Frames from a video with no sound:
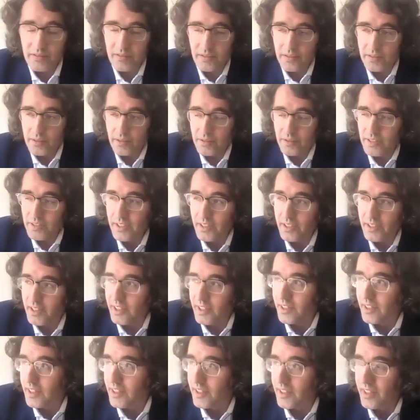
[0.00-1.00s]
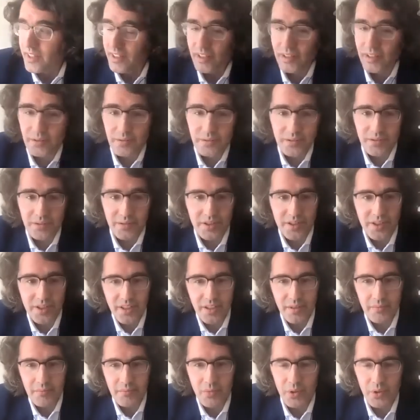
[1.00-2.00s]
Tony, I couldn't
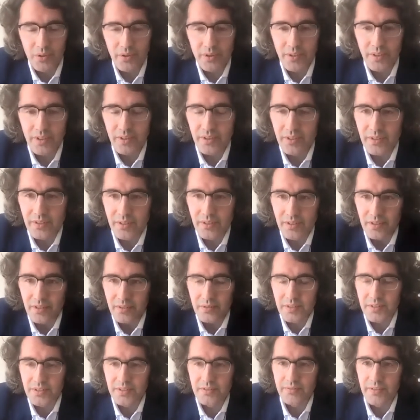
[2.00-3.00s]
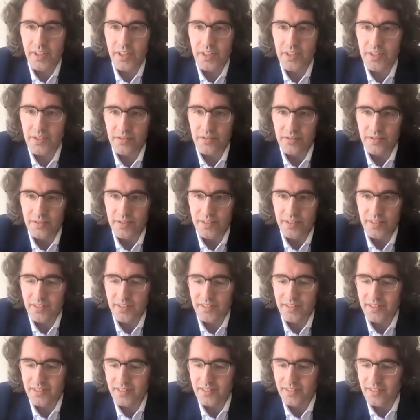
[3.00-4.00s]
share more your reservations
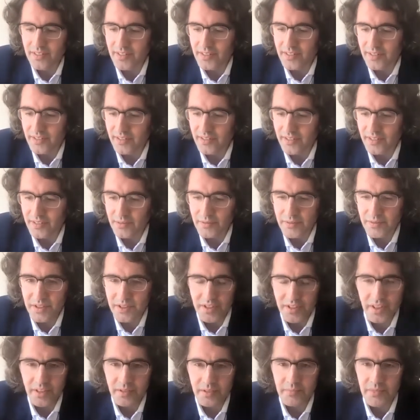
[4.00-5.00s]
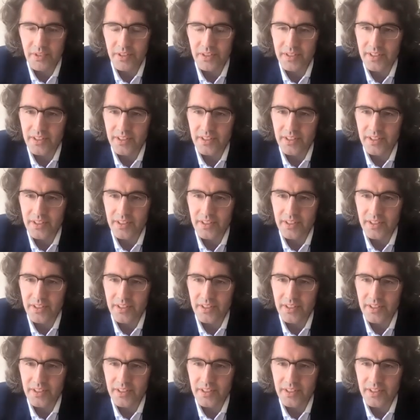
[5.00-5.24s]
and resentment.